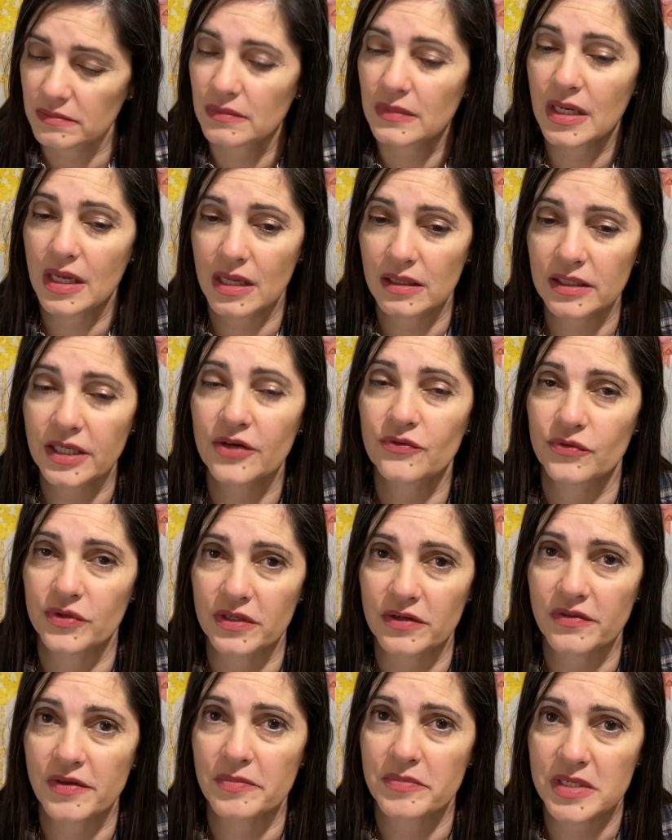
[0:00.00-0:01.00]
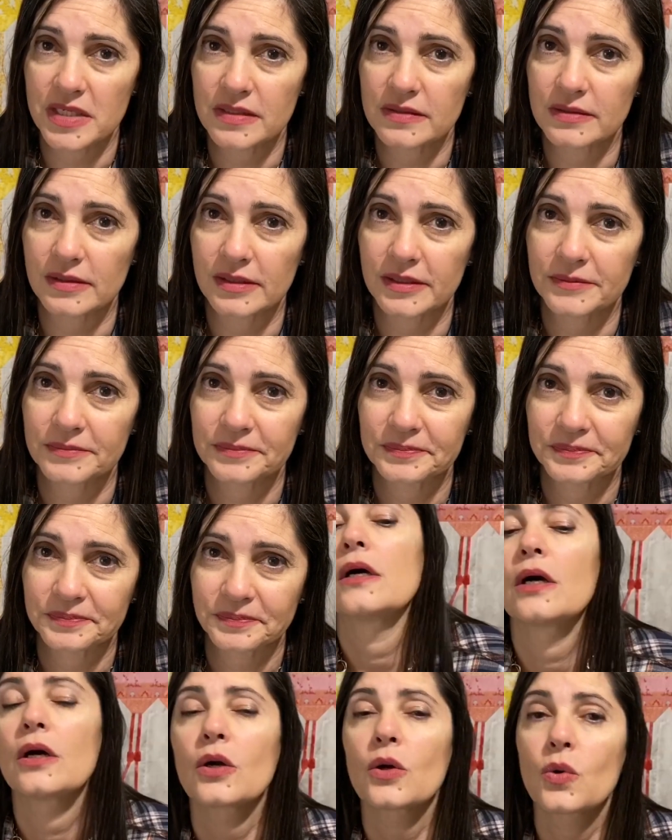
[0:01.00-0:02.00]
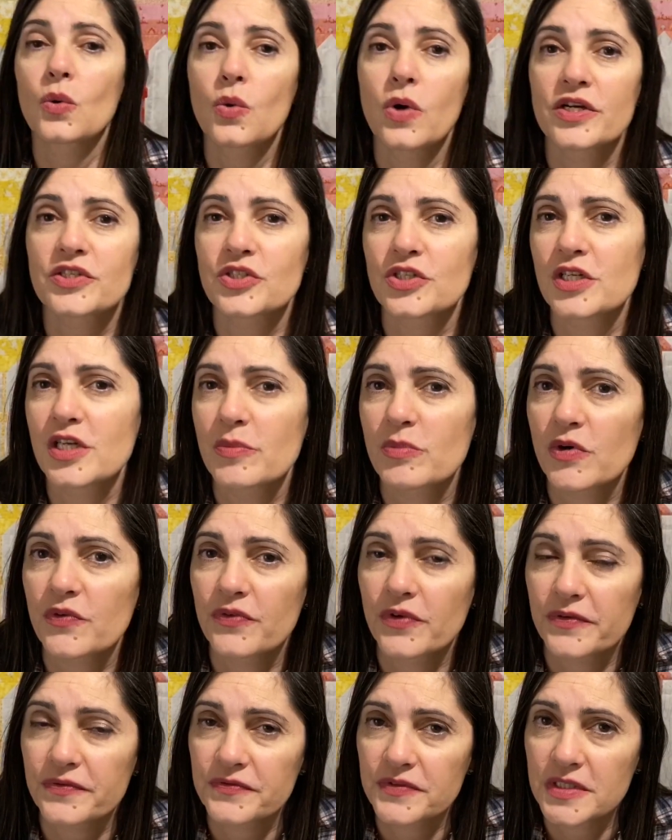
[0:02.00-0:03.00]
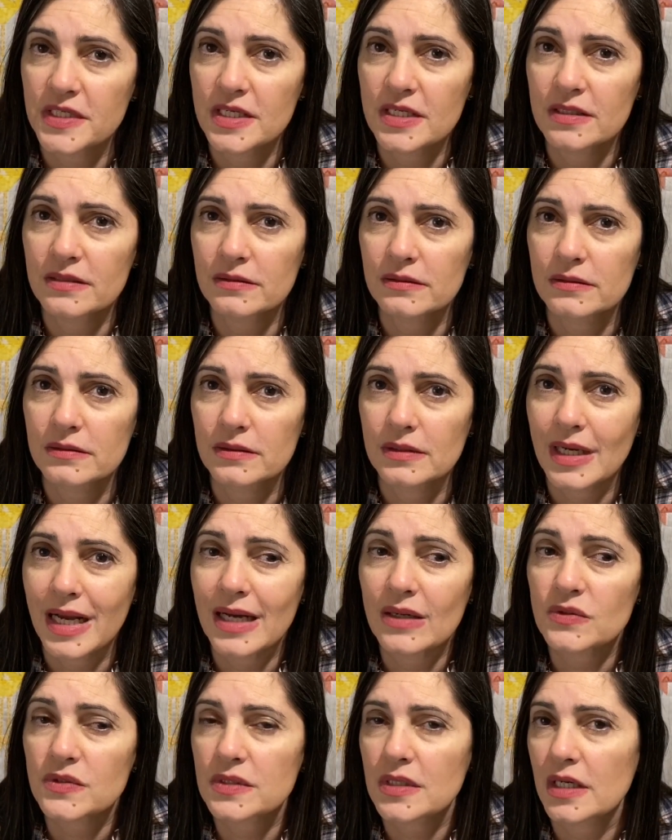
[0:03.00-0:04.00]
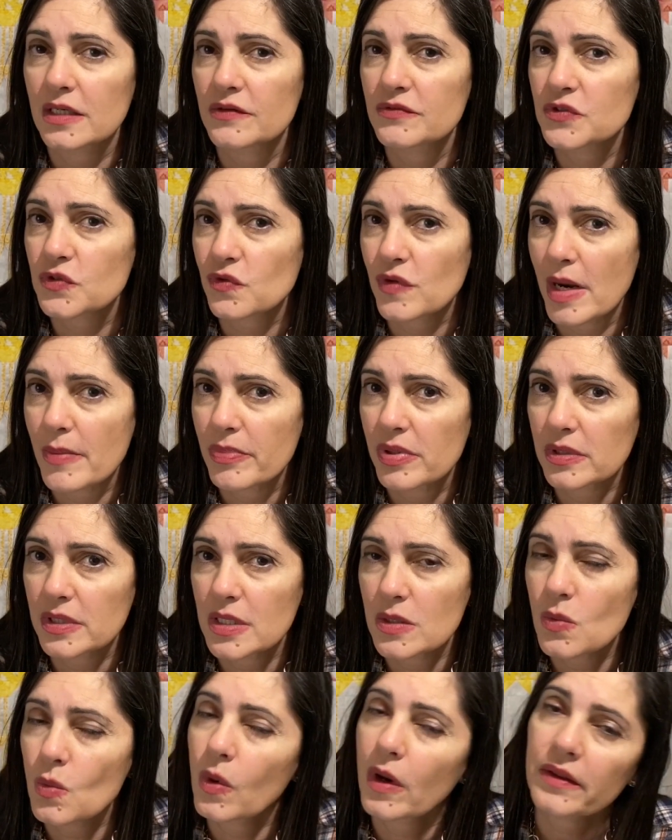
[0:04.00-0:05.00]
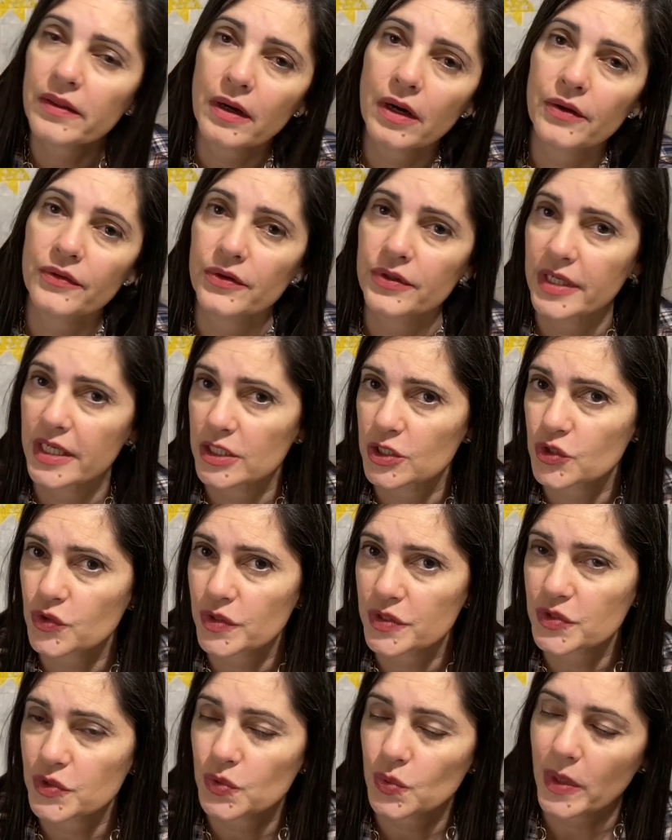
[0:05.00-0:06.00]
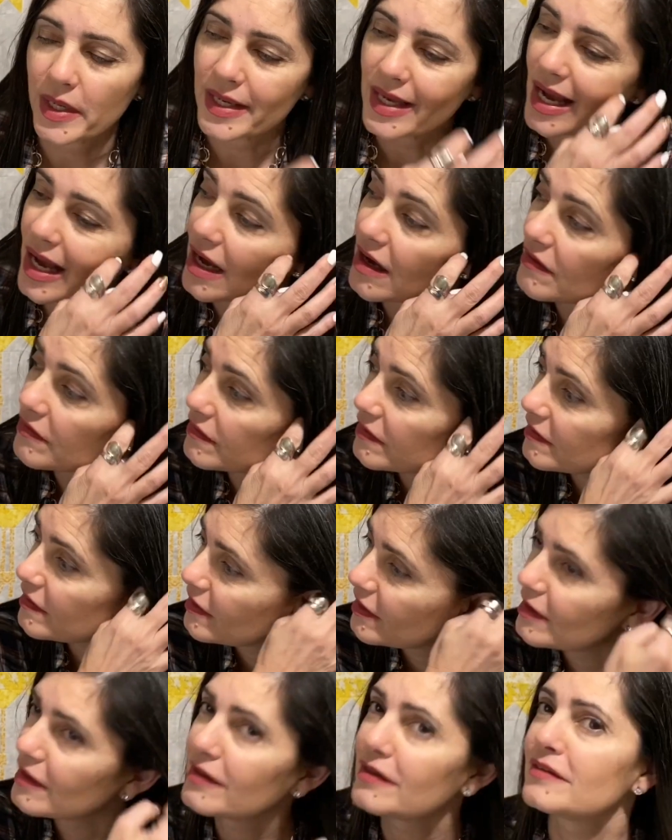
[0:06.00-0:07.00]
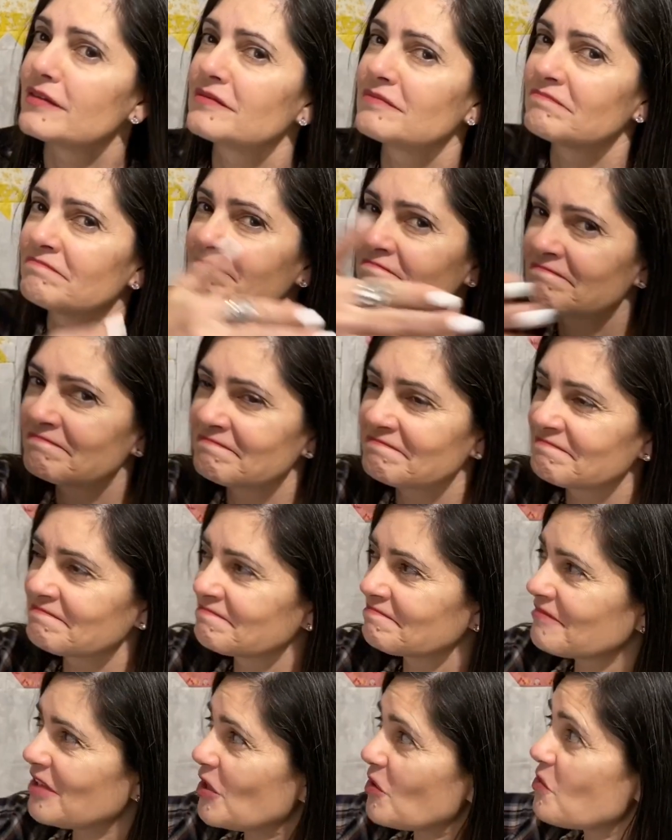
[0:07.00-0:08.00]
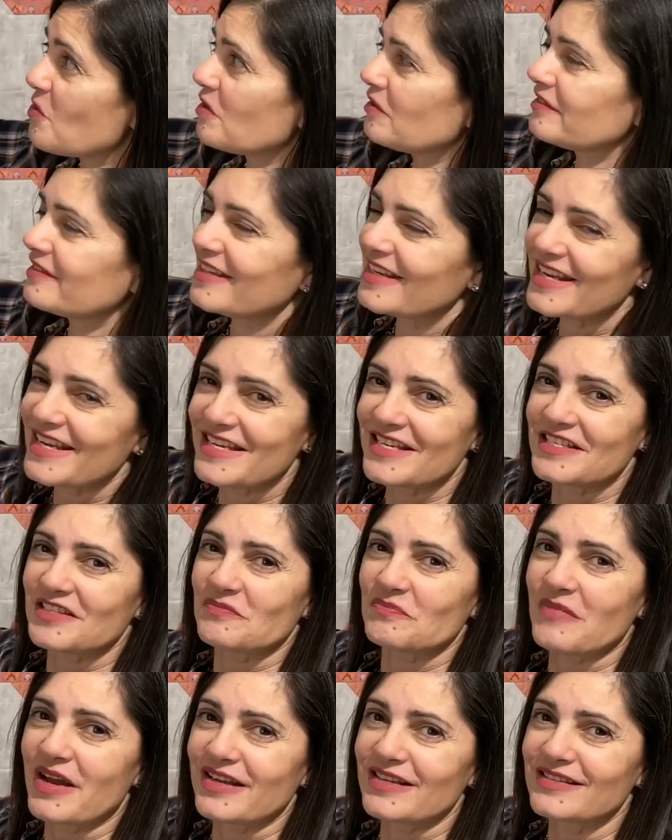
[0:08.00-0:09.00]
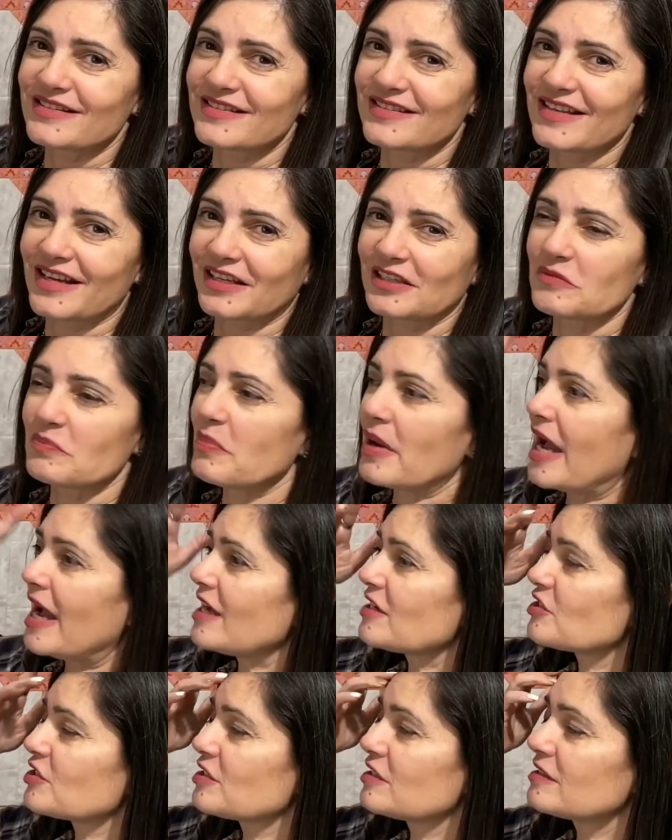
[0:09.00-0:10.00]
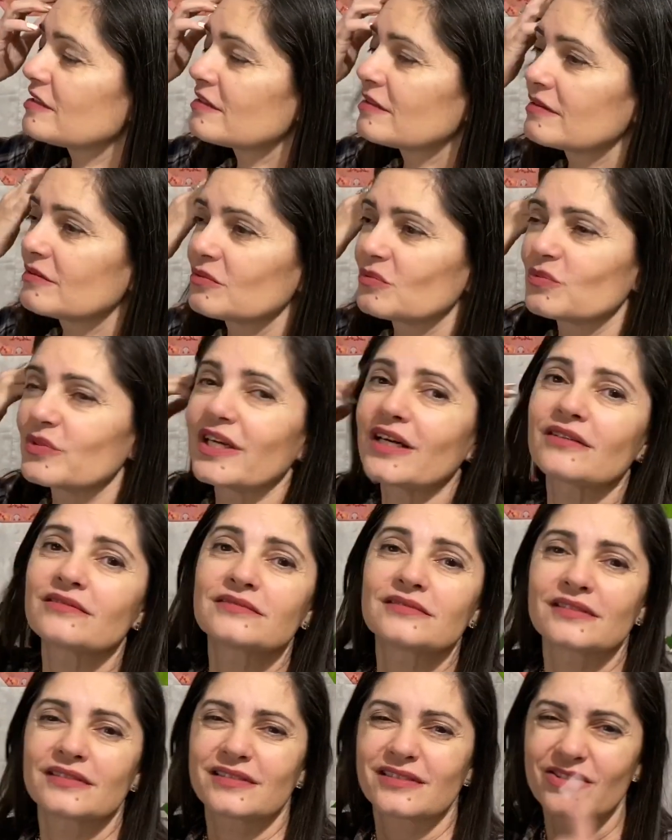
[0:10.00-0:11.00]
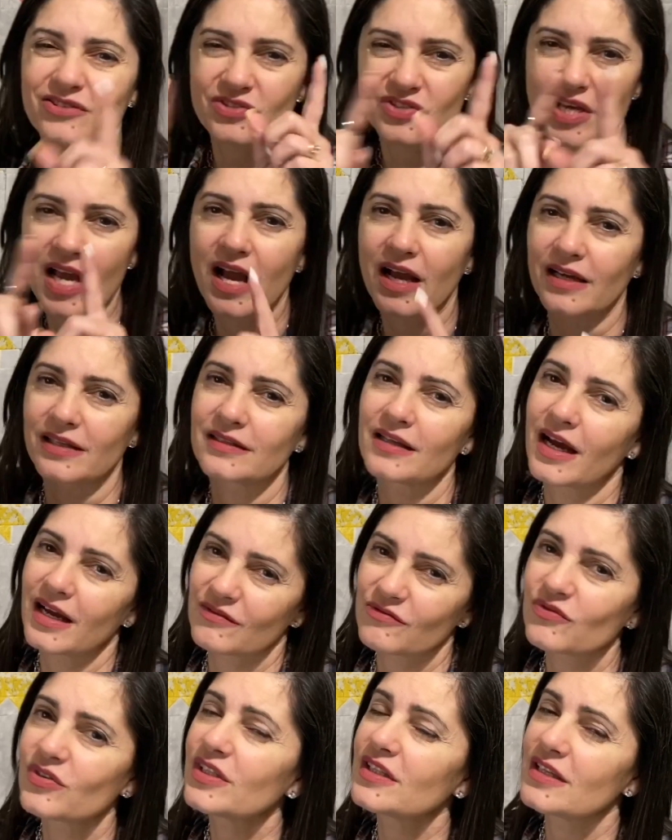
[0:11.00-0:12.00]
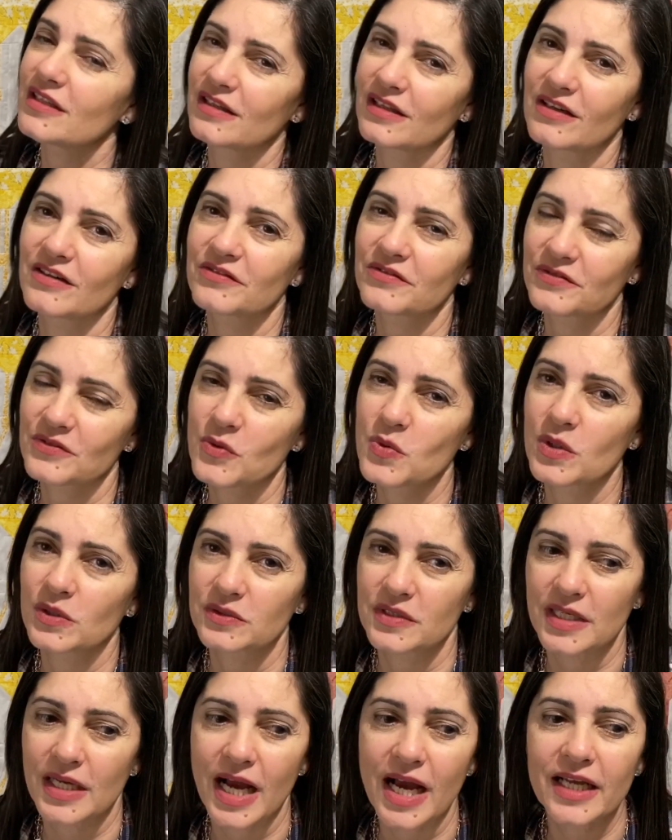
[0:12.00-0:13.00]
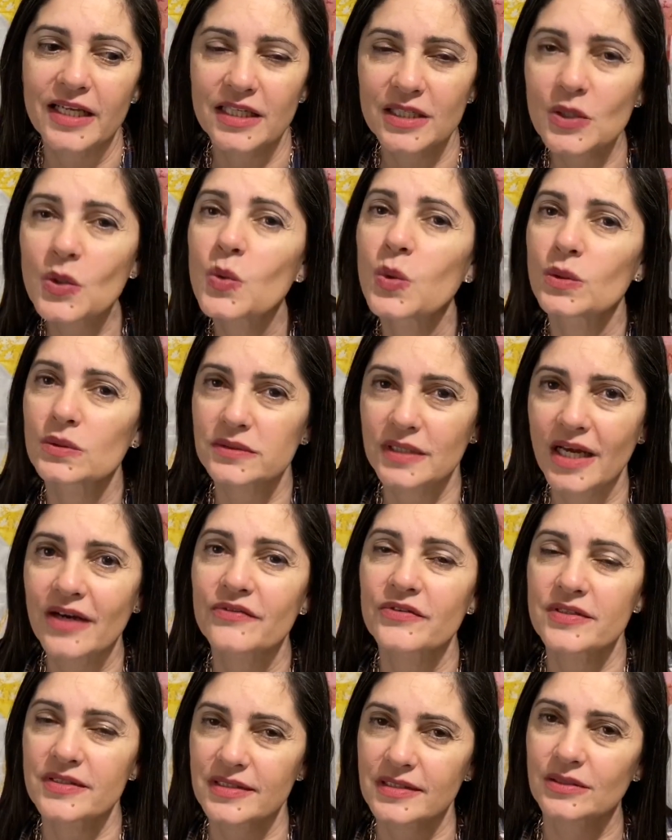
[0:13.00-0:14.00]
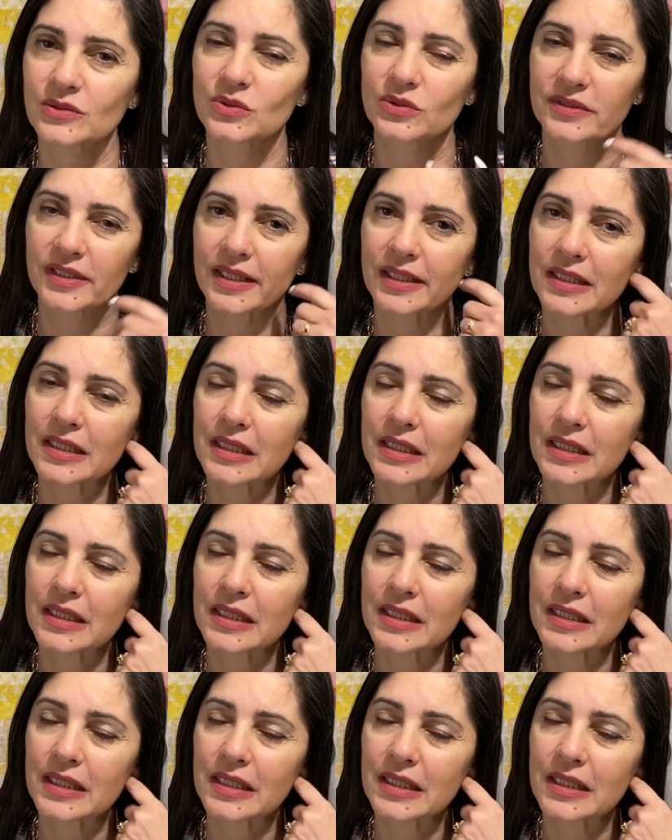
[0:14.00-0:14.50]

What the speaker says: I'll get rid of them easily. Question number 15. Outside of scrapbooking, what other interests do I have? Quilting is my second passion. Well, they're tied. I really love quilting. I can quilt every single day.